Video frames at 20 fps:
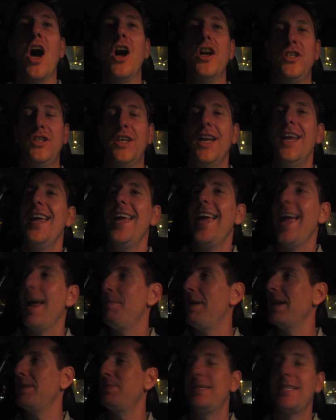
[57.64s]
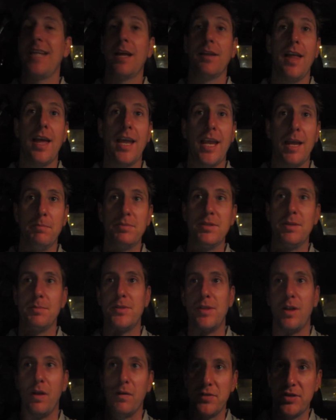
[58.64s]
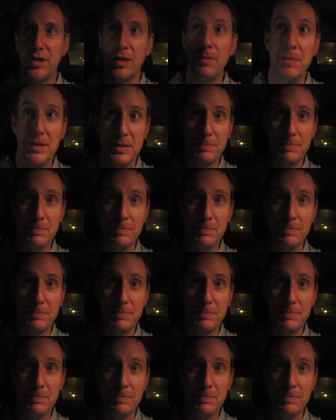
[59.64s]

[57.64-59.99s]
hush. It makes me sound like I'm some sort of super